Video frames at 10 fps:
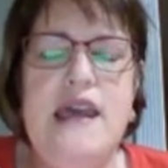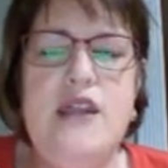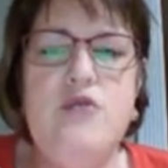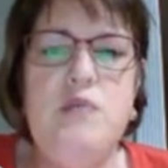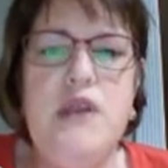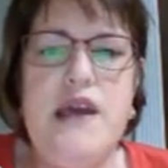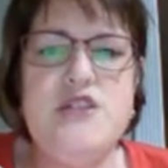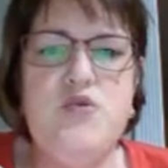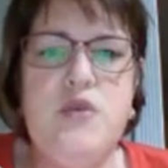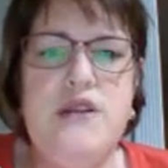Henry
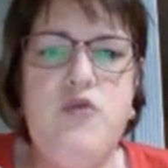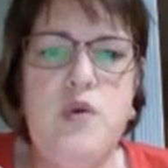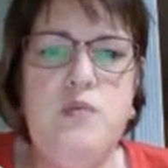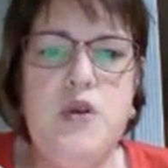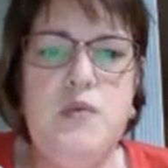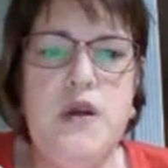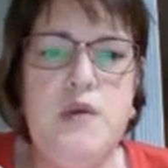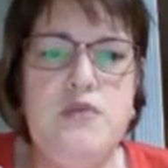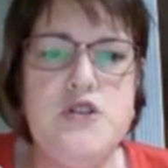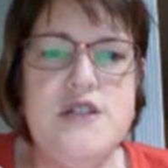placed 24
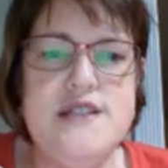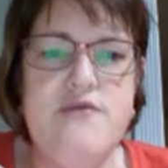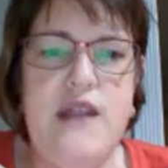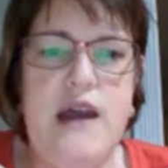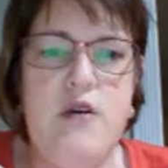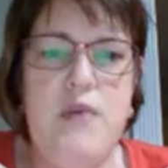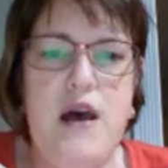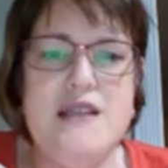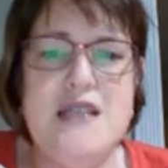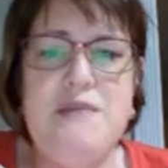blueberry bushes in flower
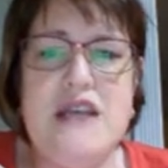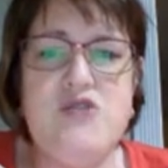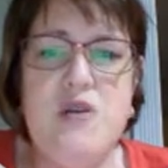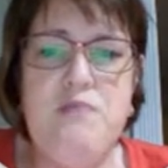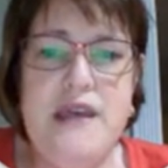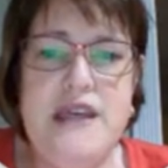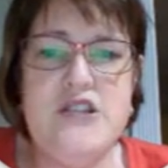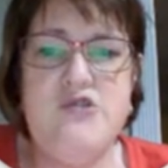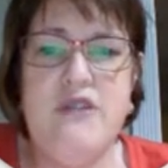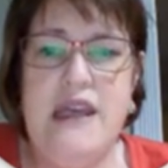pots. I'm actually
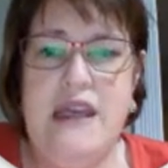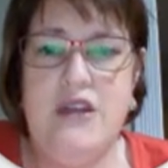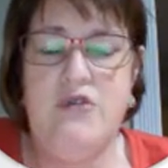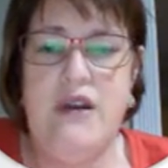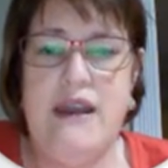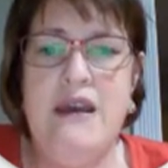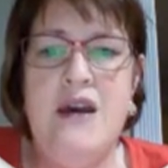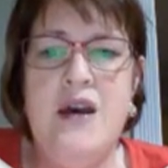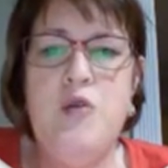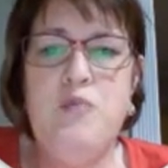picturing Henry
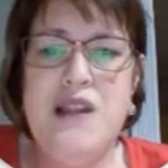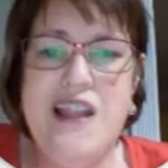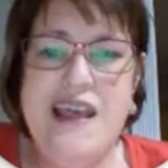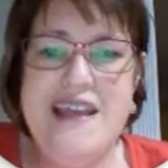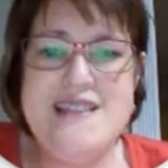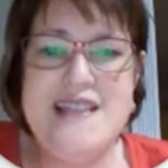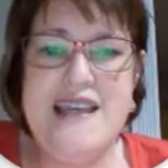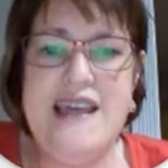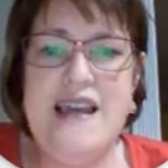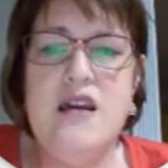
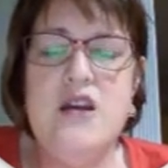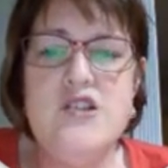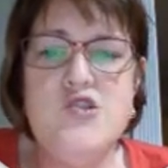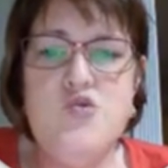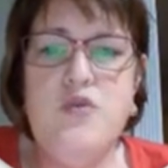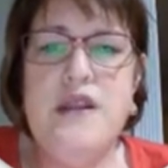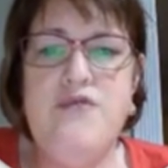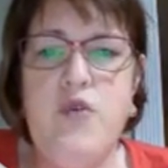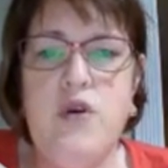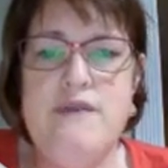placing
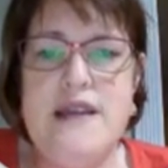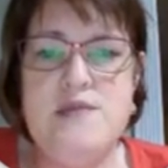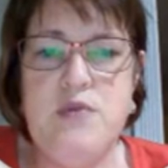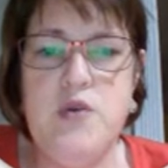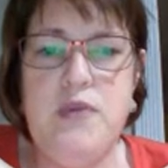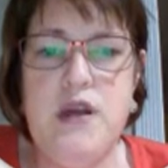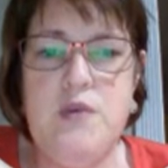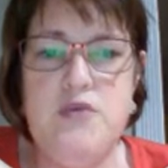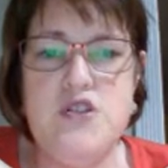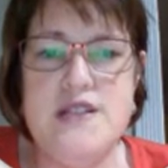24 of these blueberry
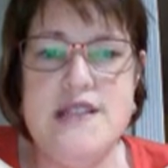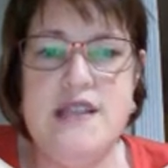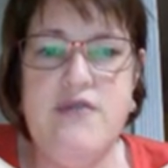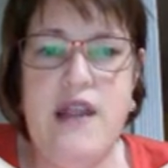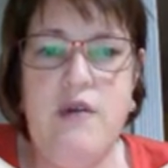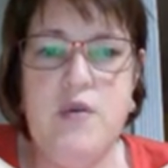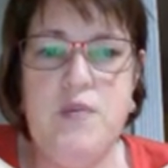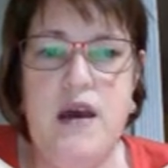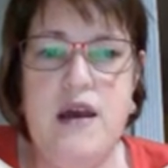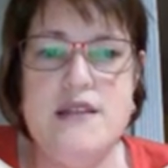bushes in the flower
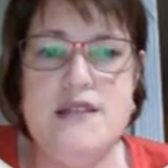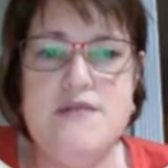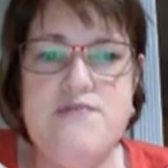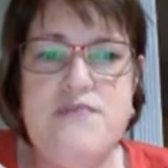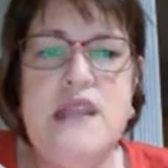pots.